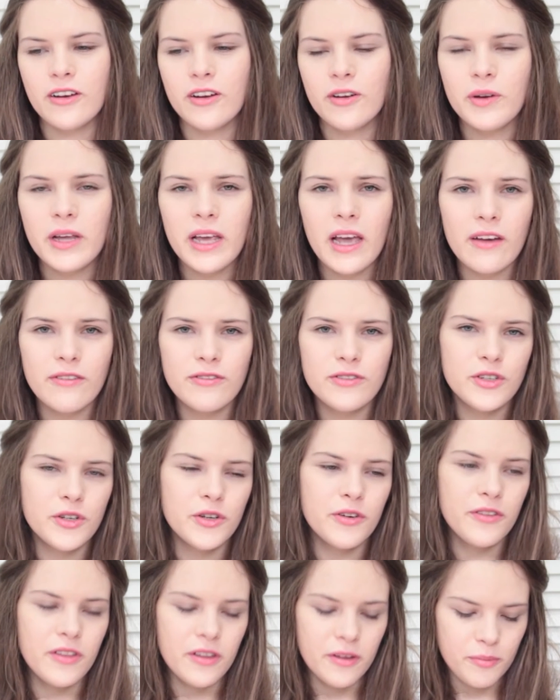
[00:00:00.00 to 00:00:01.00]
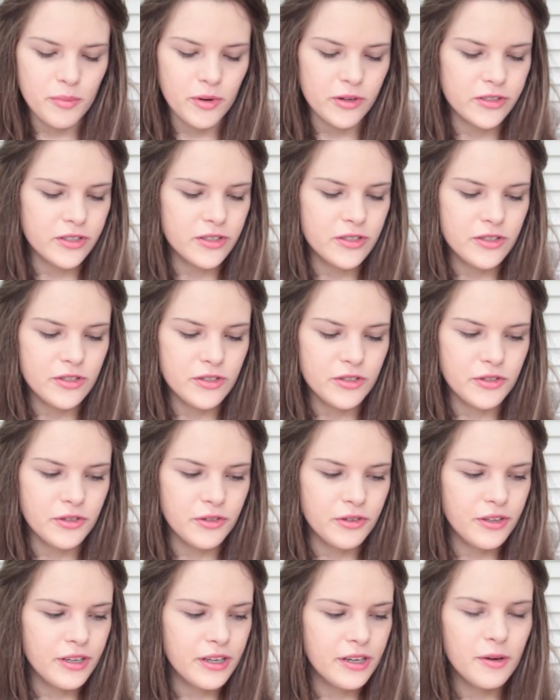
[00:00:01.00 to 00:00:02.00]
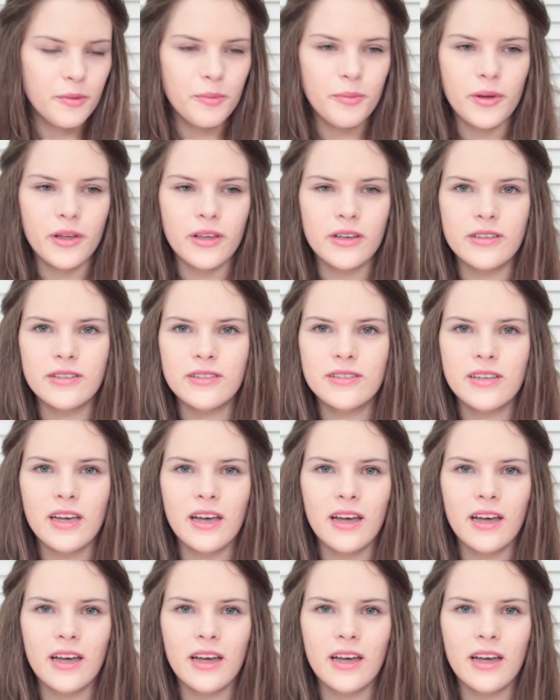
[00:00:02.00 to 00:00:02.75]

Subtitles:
I only have 2 of the brushes to show you here because